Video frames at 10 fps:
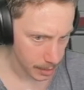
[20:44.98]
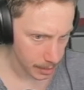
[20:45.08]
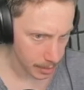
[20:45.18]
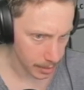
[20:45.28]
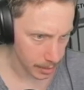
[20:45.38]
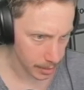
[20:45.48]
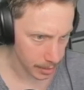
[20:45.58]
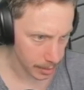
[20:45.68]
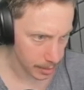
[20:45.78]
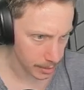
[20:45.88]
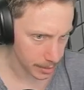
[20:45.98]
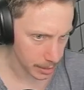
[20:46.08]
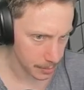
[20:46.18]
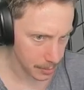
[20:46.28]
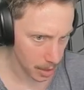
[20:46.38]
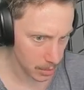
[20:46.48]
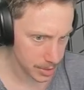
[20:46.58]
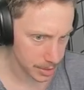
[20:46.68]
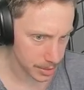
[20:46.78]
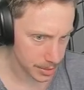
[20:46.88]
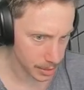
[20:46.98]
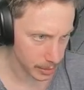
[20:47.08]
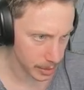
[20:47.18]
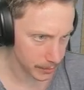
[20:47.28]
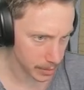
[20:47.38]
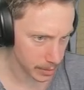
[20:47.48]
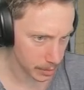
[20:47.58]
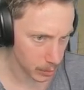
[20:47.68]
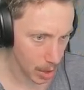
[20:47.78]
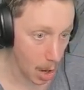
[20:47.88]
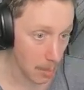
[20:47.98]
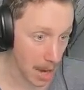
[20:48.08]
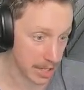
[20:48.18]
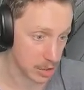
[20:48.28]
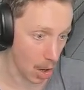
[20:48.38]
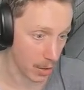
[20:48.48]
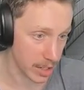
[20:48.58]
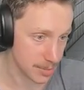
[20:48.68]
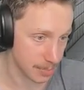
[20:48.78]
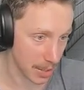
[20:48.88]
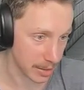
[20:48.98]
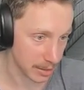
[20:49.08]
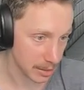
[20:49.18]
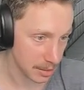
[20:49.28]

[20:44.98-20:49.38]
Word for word: Uh, the posters don't really have anything. Oh my god, he is big.